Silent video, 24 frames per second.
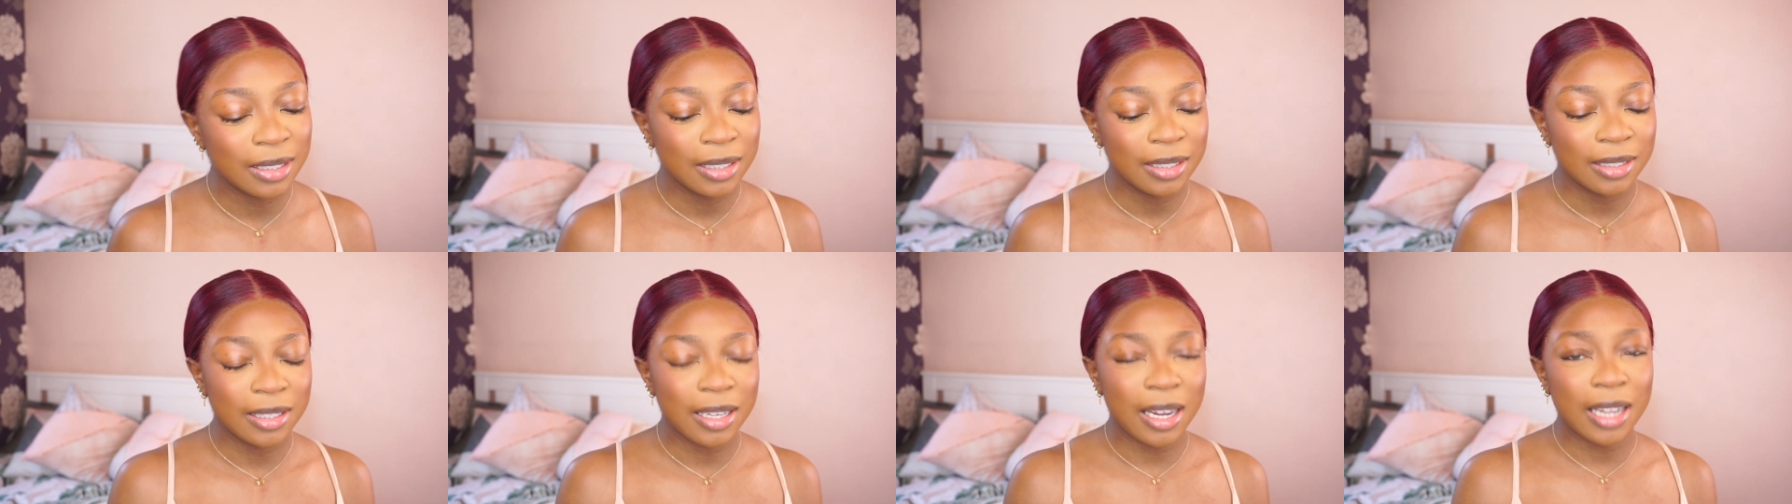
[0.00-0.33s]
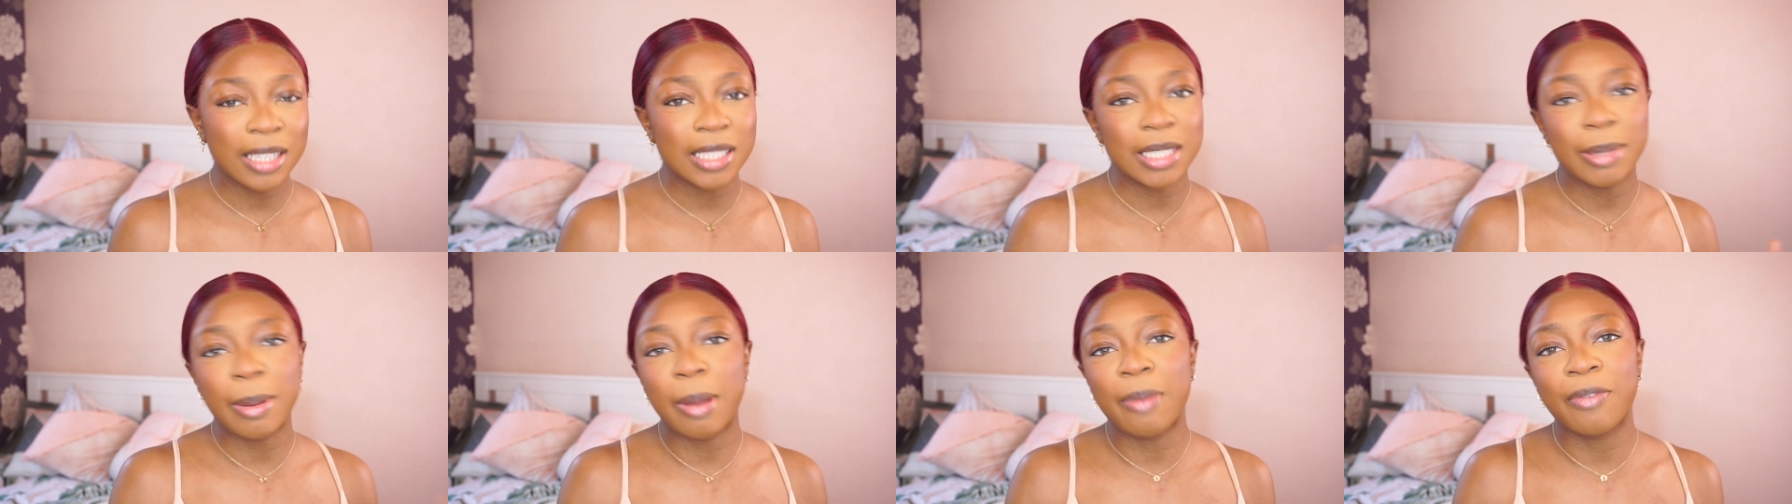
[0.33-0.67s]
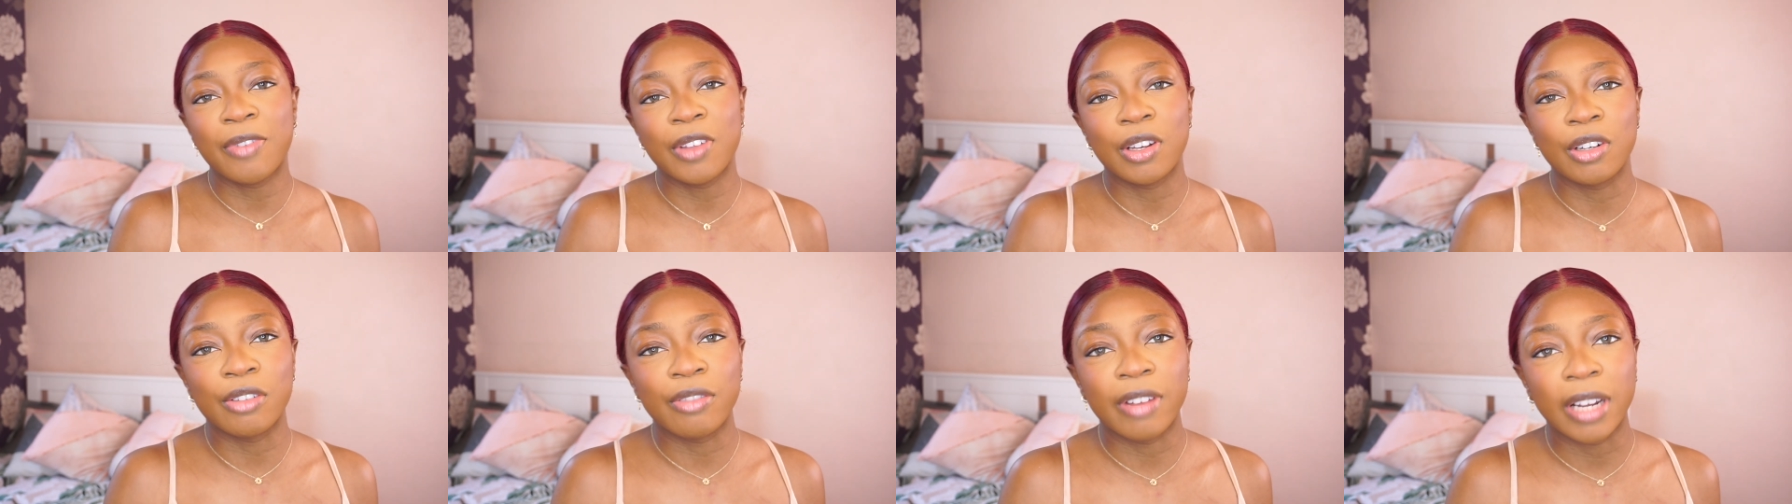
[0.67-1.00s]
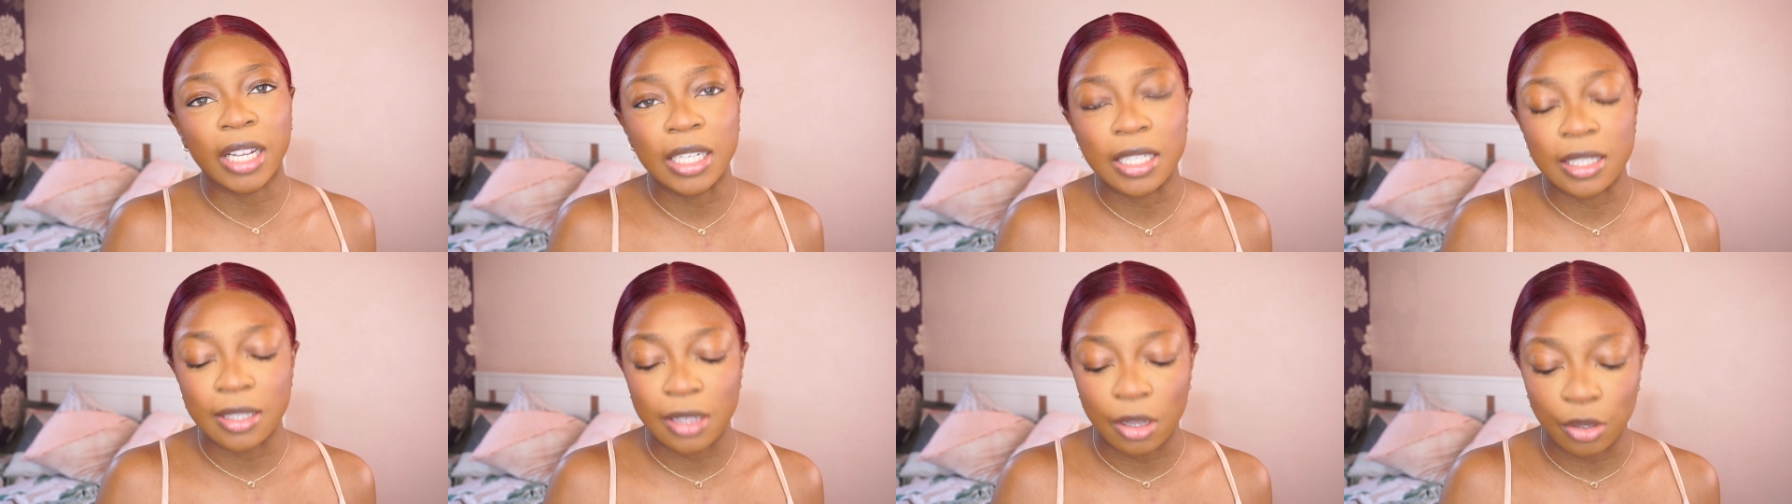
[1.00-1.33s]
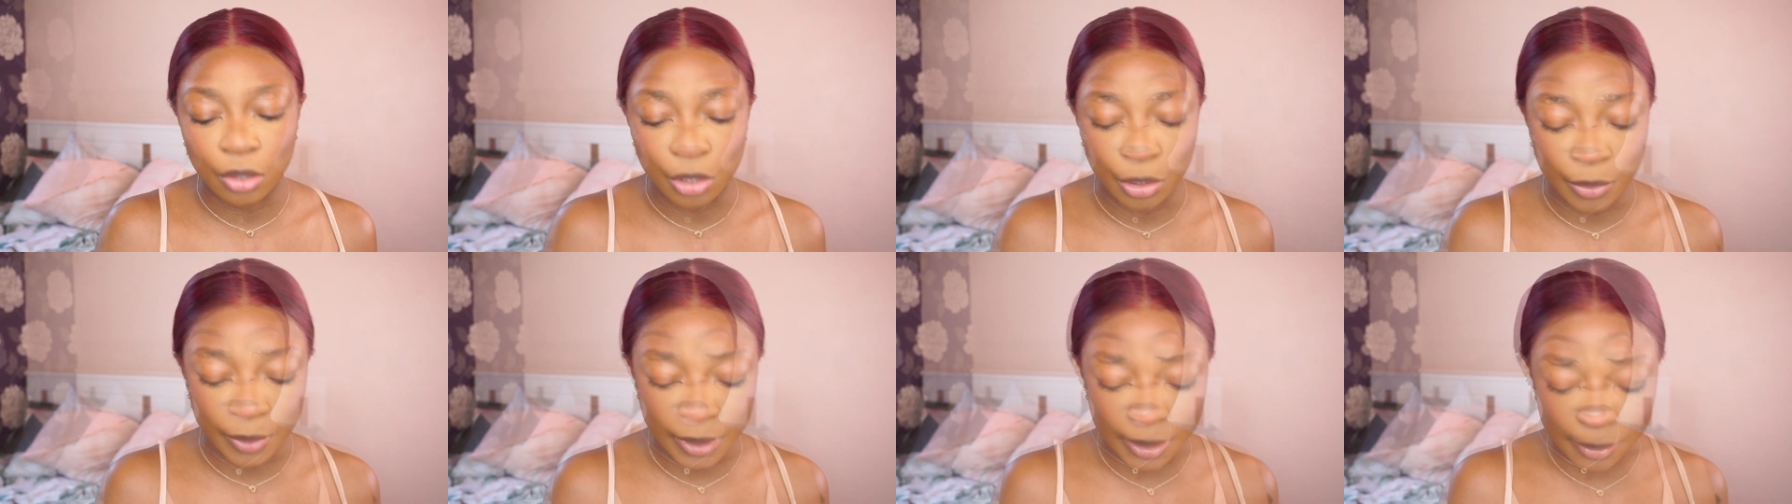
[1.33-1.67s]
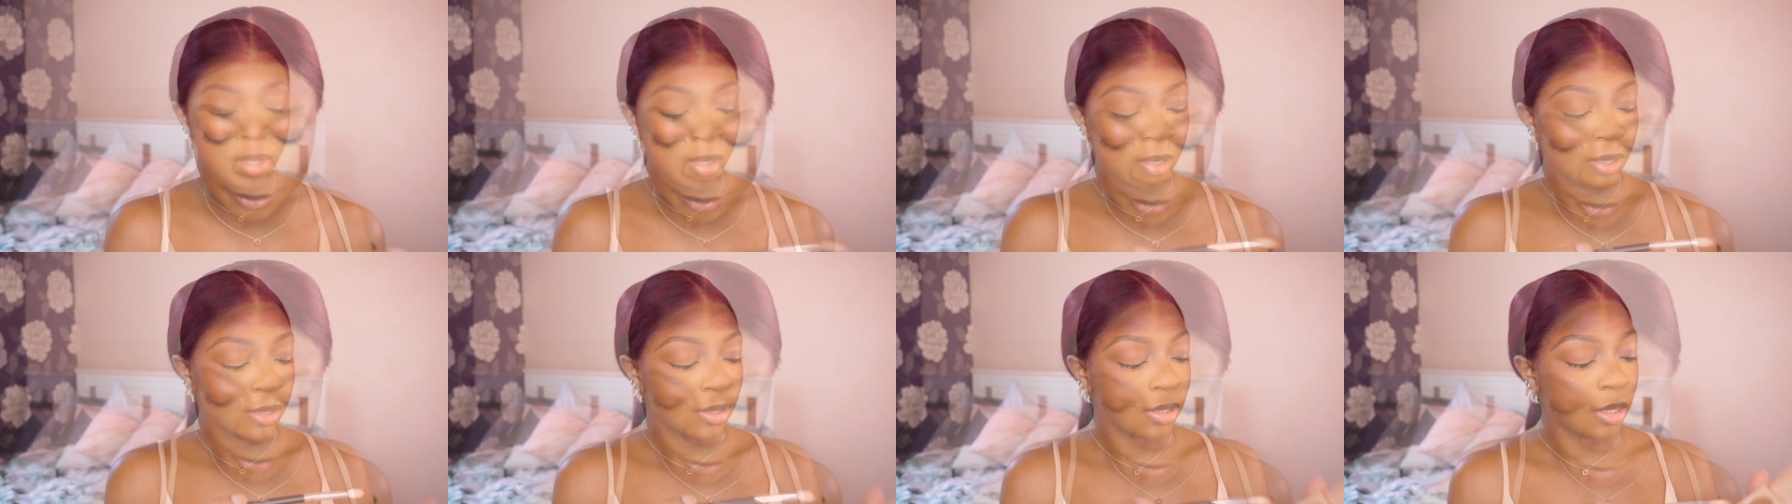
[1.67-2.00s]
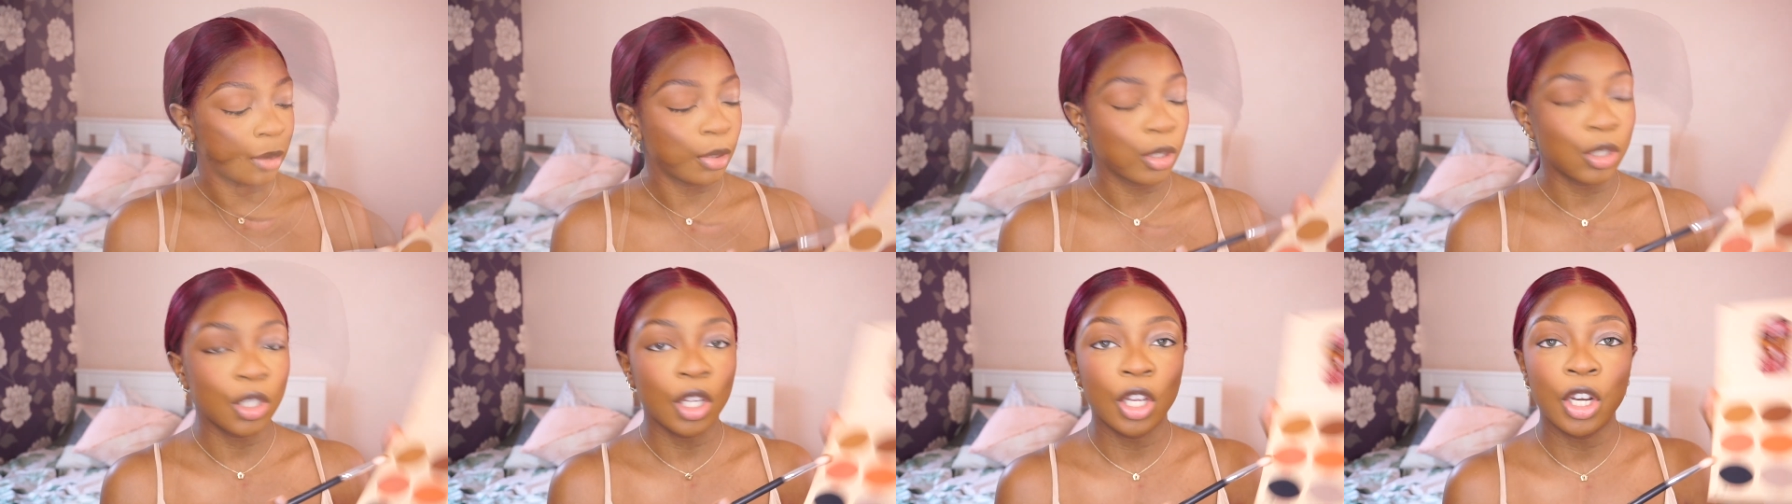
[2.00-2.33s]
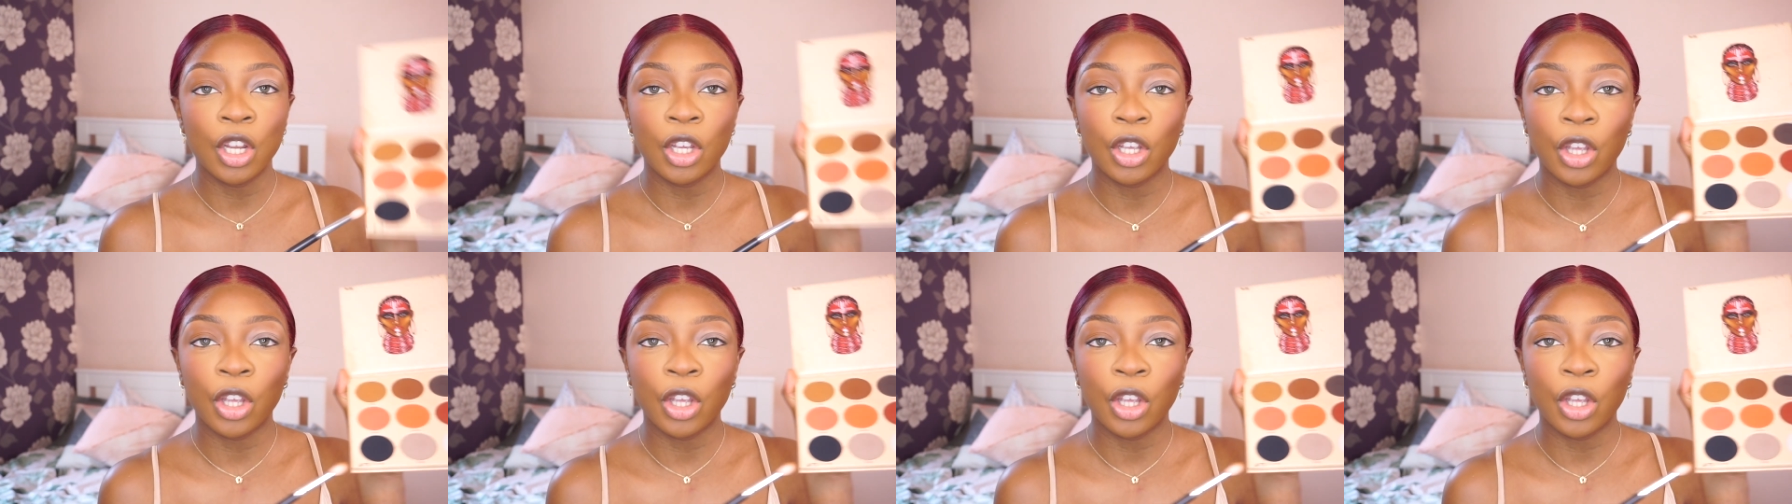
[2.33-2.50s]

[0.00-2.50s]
The next time I'm feeling reckless, I'll do it. I'm just gonna